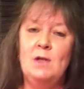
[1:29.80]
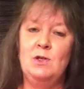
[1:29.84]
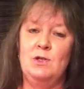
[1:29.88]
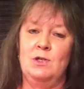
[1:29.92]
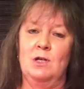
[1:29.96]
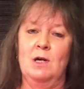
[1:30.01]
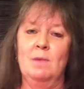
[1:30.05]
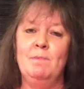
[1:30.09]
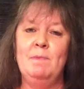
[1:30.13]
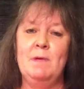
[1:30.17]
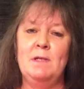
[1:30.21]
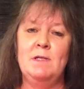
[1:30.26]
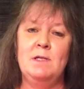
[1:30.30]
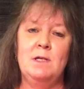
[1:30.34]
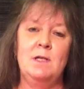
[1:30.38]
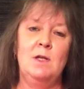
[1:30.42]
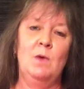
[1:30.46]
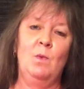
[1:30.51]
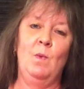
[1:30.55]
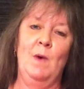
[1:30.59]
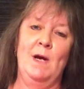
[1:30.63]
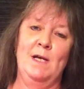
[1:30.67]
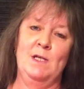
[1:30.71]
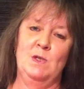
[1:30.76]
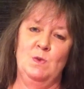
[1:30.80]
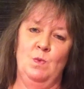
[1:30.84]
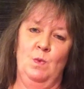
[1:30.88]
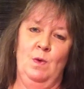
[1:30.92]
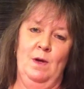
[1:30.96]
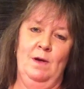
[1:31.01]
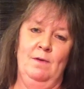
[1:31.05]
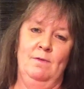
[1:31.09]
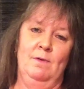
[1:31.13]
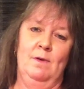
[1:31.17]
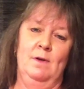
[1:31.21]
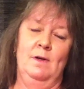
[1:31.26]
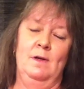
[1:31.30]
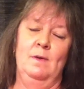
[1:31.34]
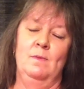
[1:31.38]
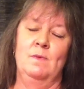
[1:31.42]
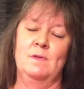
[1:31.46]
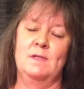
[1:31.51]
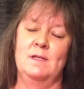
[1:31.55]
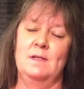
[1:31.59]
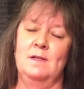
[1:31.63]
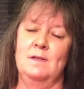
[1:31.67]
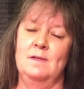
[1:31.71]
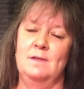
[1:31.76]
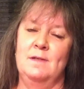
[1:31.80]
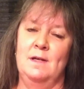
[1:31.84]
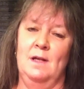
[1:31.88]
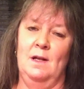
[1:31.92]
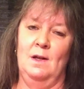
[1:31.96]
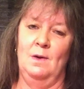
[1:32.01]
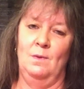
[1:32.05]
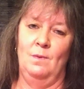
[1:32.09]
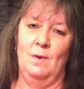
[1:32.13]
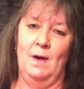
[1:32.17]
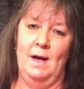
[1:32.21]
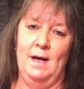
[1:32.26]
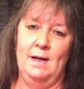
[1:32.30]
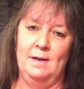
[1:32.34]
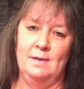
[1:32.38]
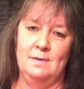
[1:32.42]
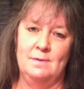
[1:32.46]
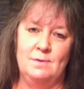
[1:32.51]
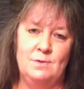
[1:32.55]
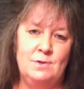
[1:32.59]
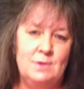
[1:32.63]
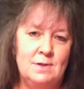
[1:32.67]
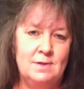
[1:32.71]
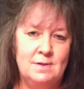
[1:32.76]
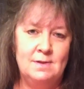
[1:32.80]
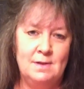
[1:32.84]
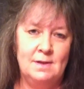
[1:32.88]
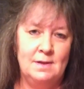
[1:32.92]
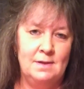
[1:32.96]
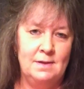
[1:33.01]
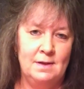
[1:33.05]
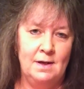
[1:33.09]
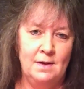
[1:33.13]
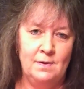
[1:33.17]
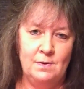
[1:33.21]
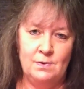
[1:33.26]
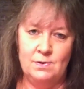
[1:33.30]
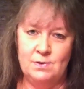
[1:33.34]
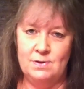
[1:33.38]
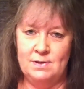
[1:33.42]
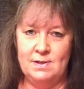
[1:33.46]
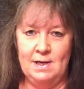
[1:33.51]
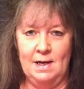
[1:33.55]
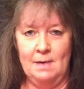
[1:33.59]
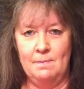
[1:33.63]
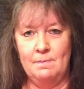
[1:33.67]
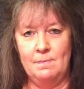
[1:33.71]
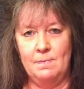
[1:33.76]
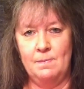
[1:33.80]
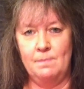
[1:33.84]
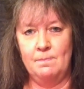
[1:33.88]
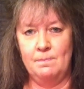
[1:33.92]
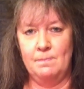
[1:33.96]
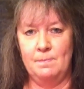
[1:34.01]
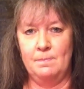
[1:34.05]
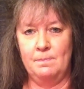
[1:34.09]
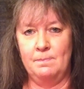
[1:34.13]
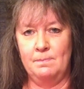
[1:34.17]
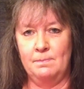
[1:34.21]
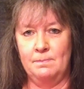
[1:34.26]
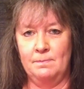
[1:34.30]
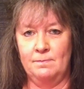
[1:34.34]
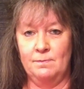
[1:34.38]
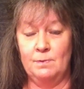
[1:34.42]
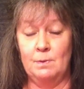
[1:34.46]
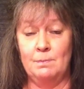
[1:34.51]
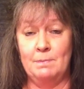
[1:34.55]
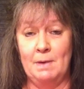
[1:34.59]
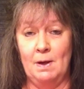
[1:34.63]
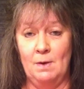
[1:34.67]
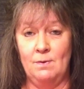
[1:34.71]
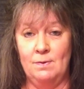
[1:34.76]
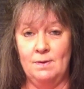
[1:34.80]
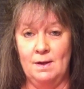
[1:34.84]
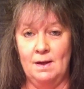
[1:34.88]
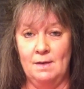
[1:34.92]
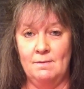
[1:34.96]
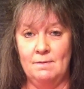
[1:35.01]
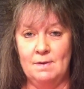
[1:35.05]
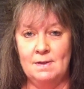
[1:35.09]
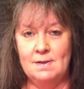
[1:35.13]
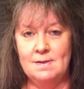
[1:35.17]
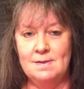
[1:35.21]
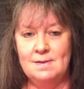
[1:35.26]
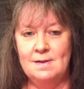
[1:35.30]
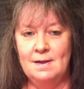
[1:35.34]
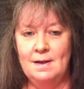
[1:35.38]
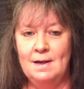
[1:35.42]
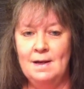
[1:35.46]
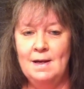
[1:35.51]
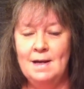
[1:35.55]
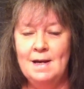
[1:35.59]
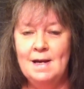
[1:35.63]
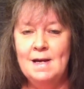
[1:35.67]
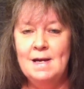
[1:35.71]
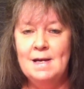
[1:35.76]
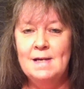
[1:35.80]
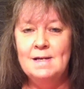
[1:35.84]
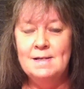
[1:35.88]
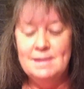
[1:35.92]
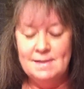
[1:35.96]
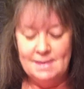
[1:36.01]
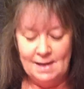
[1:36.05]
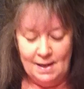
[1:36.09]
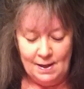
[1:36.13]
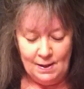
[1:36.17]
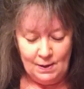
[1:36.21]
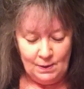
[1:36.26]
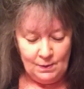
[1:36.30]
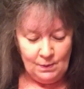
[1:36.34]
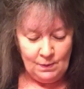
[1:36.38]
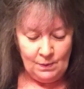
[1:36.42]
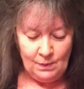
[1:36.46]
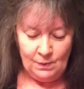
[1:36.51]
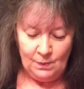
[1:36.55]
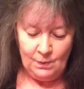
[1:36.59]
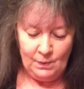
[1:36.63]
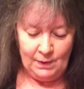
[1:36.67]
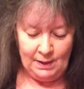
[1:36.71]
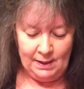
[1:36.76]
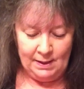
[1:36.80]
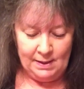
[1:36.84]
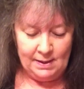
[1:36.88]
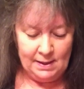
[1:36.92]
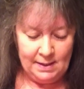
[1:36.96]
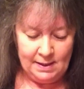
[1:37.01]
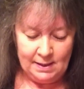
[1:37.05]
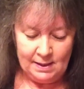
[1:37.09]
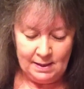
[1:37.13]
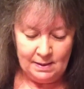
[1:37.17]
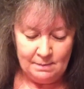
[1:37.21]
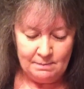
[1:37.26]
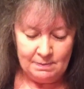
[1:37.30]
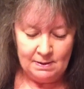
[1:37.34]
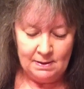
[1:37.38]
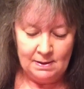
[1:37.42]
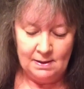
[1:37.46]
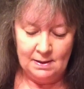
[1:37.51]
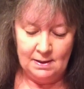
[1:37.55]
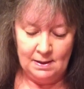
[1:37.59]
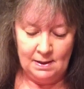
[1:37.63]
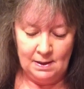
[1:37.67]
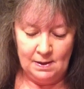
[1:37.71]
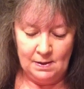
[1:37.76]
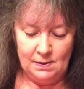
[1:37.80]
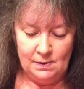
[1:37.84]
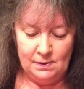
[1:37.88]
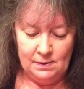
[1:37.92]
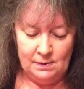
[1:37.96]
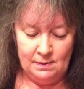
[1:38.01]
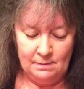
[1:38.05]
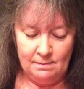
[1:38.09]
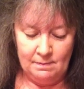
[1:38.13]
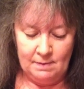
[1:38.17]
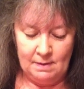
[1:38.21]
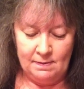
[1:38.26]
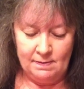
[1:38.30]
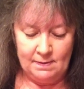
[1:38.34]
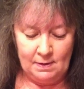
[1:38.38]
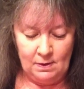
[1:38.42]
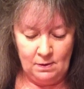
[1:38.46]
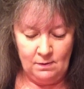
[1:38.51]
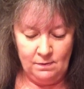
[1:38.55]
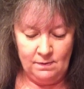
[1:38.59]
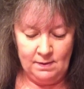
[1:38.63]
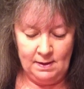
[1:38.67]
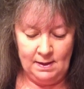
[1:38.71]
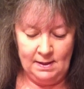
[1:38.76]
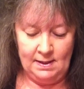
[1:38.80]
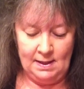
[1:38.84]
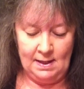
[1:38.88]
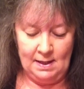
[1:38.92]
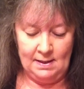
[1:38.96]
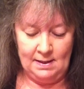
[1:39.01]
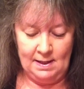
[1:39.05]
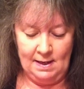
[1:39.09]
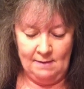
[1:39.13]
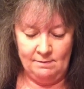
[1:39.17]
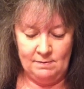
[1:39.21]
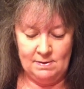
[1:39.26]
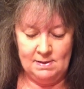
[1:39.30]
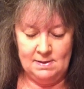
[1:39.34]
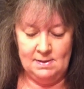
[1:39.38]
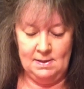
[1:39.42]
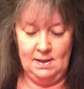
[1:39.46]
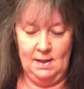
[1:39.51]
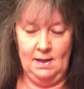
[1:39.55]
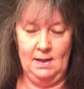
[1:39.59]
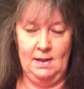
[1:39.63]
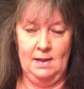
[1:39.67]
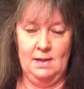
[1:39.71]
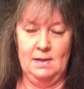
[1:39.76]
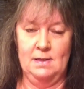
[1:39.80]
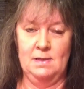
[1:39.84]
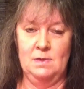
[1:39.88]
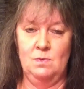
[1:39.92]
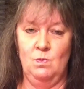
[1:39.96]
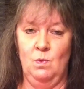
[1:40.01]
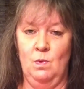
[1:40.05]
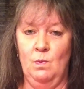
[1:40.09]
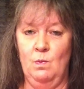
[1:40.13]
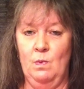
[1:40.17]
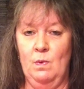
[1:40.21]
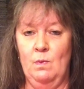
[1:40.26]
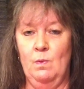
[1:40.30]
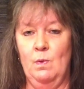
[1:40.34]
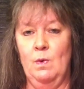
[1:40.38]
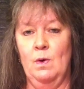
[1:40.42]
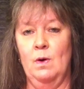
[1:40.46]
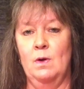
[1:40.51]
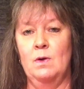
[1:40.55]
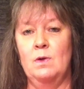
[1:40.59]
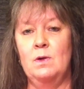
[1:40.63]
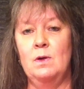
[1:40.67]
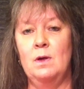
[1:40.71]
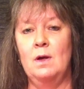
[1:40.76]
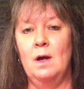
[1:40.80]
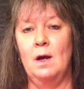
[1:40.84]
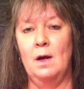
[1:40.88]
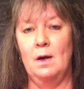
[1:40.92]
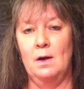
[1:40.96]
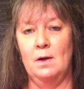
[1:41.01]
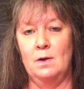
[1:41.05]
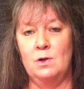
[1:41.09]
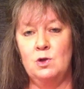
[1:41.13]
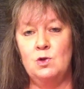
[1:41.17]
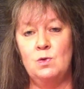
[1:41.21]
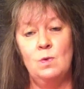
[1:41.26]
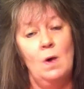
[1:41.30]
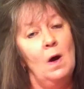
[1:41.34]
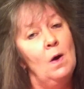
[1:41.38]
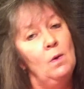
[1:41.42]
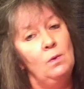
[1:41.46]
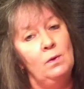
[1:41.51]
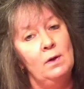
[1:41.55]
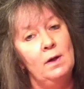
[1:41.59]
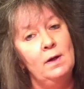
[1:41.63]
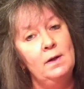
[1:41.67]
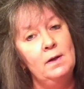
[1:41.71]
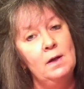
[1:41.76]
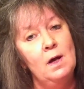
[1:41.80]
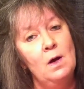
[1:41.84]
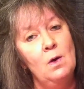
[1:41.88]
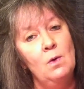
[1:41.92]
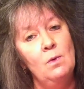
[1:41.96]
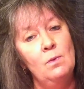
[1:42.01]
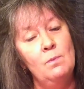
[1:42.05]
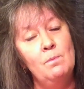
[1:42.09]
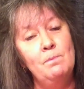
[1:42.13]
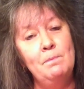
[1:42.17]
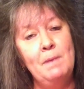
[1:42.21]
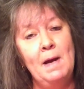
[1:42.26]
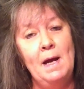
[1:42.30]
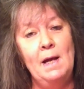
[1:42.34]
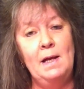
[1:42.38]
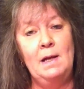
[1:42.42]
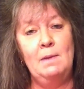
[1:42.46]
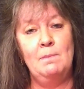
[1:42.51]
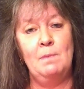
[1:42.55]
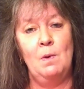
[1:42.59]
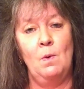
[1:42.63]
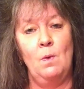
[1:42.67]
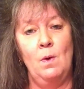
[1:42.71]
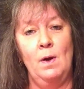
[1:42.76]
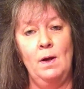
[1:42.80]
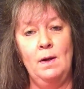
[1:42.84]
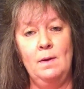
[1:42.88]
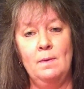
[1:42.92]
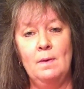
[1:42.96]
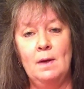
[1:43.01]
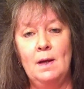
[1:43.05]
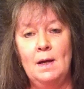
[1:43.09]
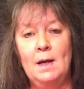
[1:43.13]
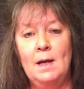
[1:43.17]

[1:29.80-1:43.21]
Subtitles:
jump into the West River, and it was exhilarating, just another step for both of us. So we ended up, the third thing I'd have to say is when we were trolling on Petty Boy,